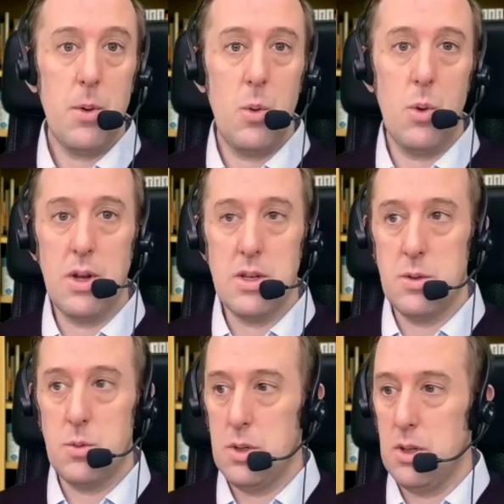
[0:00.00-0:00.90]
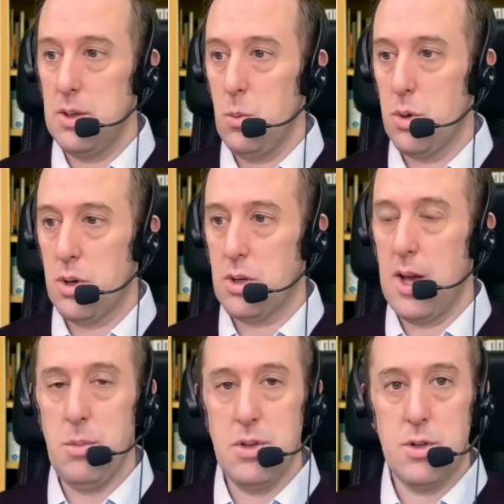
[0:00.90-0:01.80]
Or is it really work
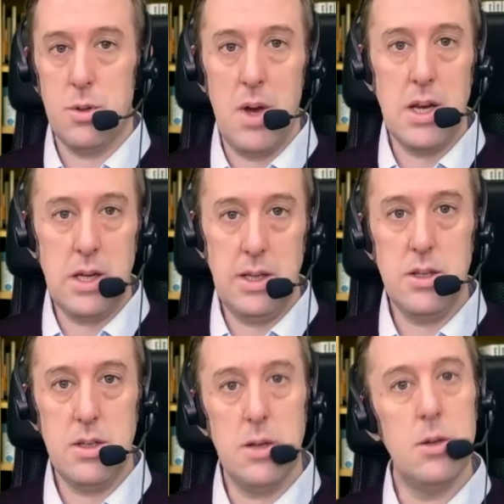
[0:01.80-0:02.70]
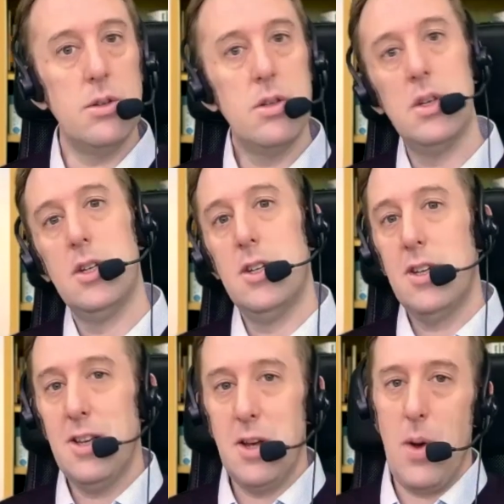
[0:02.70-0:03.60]
time is hermetically sealed,
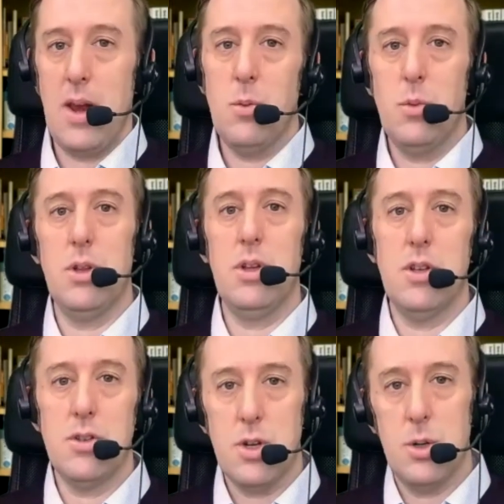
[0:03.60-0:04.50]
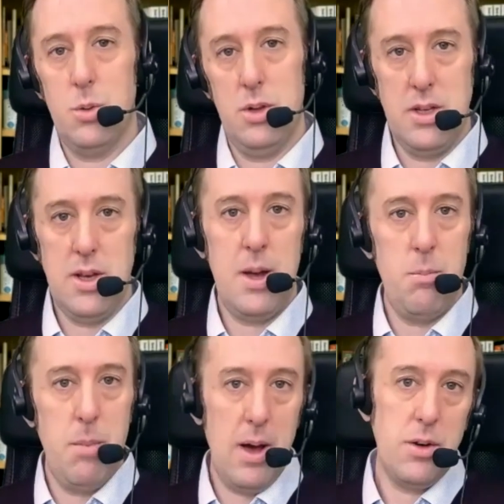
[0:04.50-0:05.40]
you know, and it really is totally
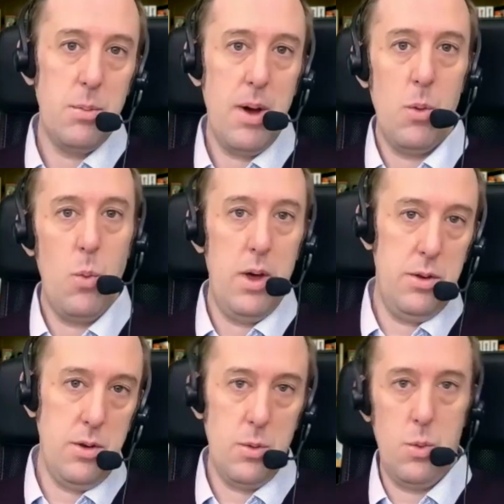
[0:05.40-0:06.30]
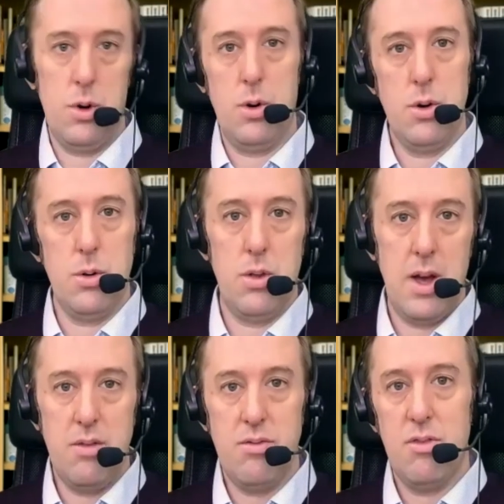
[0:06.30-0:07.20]
time bound about whether your work or your
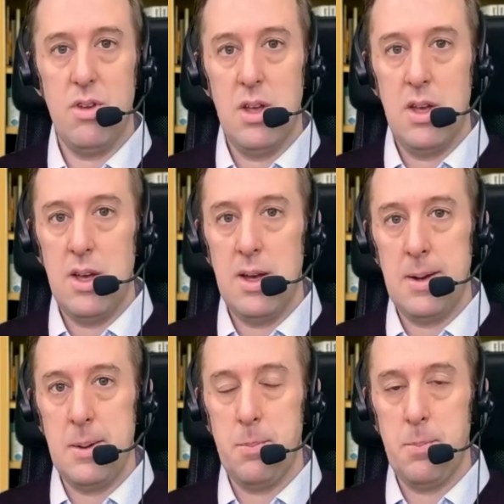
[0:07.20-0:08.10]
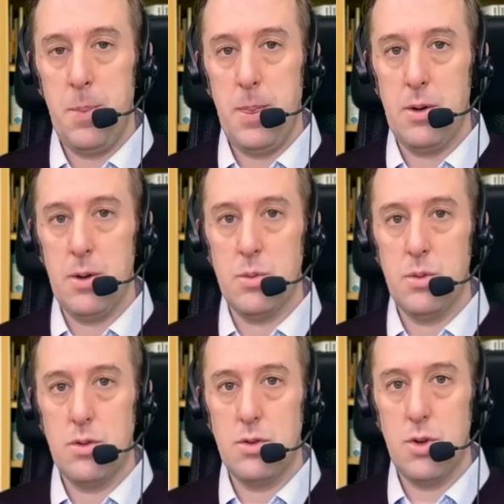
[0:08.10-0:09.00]
life, um, you know,
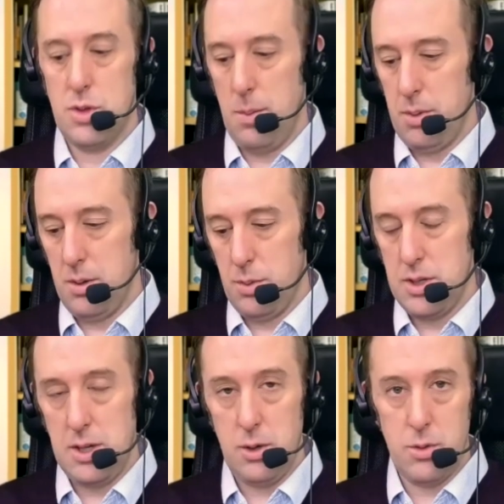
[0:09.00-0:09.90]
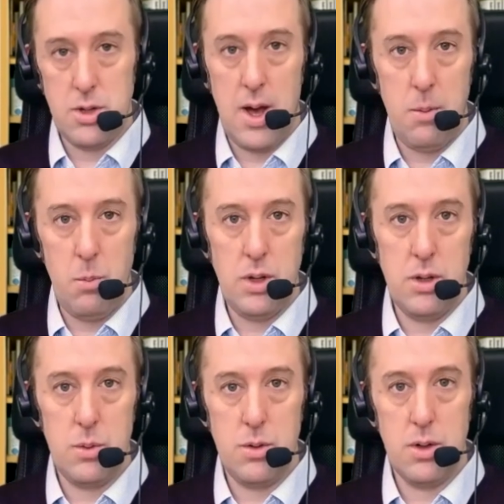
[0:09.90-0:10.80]
shows up in a particular time
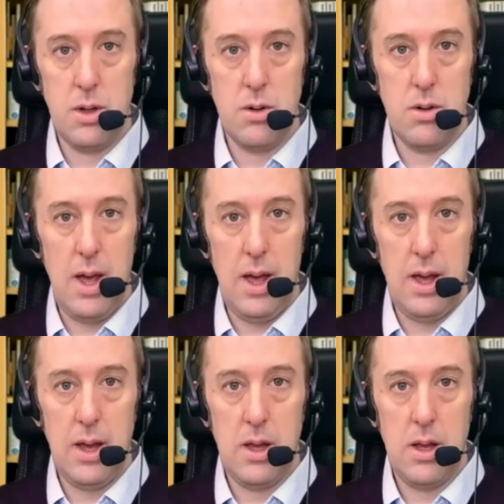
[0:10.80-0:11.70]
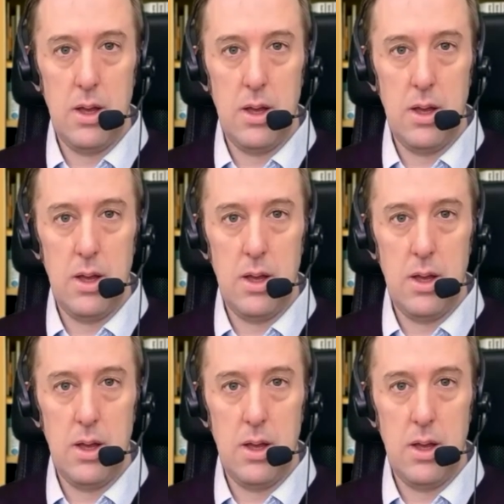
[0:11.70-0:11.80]
window during your day?